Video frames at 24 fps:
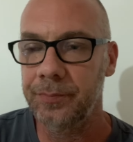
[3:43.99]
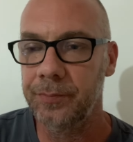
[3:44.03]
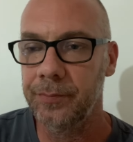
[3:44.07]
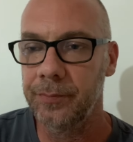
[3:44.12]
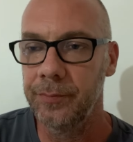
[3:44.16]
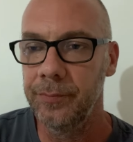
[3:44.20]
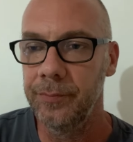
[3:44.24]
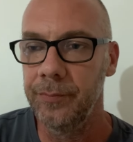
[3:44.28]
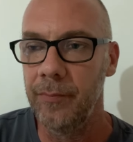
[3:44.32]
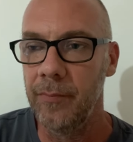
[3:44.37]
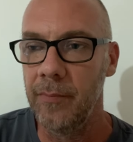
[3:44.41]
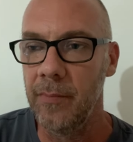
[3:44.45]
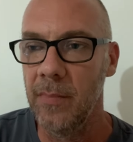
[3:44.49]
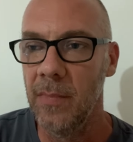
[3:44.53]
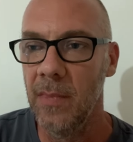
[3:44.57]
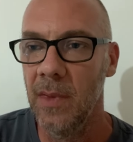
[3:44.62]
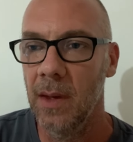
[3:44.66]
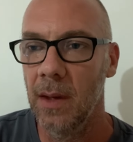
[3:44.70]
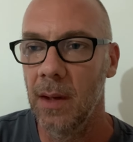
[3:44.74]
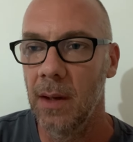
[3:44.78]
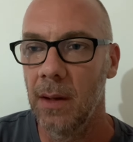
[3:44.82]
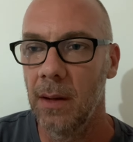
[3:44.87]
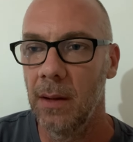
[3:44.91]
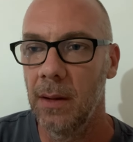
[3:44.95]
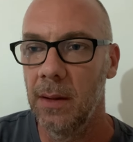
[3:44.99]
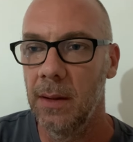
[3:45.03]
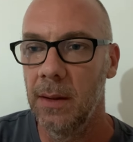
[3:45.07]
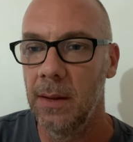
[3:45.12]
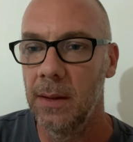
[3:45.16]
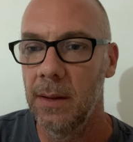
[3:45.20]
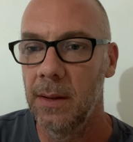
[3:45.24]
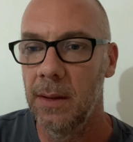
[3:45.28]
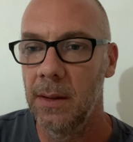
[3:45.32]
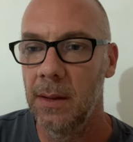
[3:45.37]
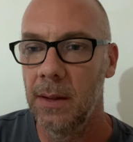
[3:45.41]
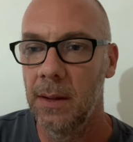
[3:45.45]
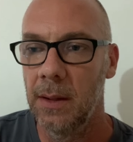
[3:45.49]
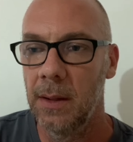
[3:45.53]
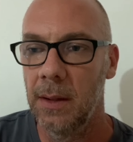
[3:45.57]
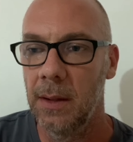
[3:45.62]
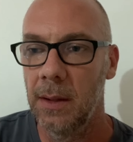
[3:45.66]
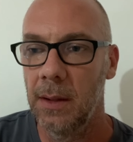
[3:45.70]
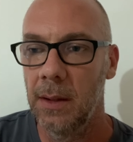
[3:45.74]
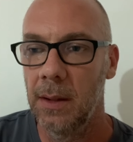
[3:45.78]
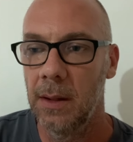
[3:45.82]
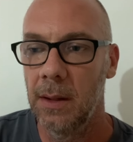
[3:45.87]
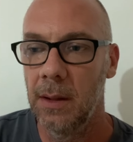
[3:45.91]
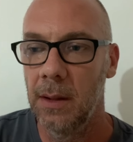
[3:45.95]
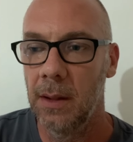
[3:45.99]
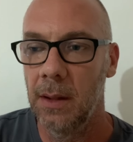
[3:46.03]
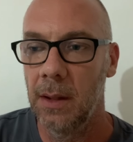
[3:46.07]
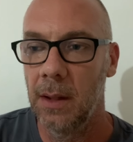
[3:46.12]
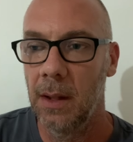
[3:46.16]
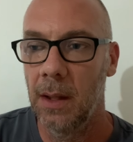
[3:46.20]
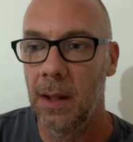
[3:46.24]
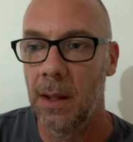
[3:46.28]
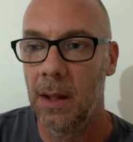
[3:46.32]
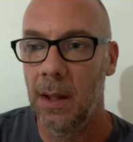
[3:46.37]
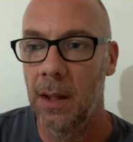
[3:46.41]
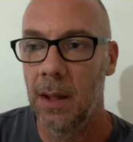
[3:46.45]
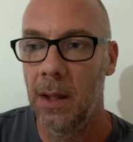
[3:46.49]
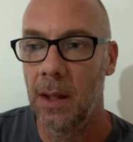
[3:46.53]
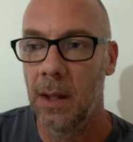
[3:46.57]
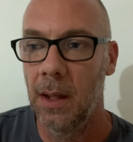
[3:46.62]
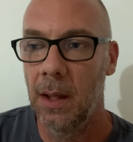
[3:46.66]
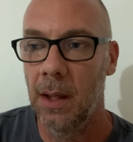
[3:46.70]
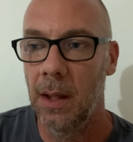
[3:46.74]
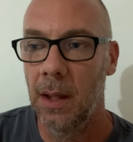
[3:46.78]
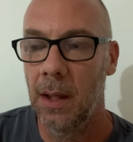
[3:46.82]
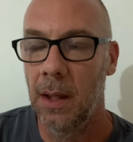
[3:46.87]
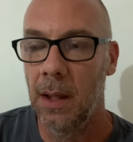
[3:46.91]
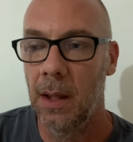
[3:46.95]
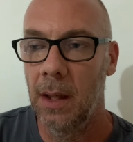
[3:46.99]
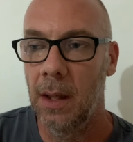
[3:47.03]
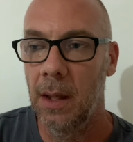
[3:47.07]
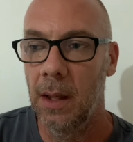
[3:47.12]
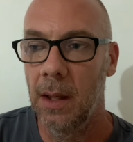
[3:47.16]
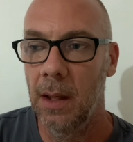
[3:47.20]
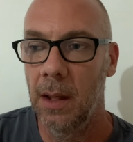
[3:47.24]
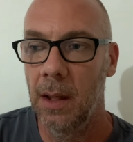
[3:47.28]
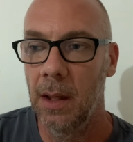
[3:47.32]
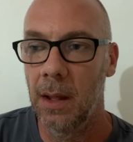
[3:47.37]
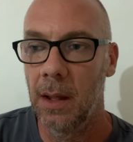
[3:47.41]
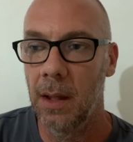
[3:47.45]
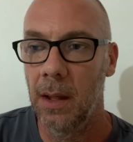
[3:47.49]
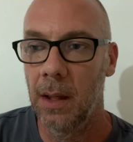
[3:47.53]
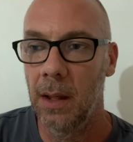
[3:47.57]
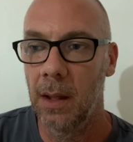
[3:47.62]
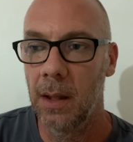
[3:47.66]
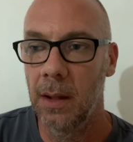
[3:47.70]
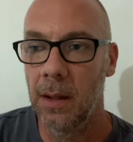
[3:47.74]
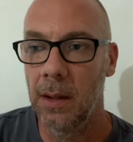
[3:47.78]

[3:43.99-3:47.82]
Nobody speaks.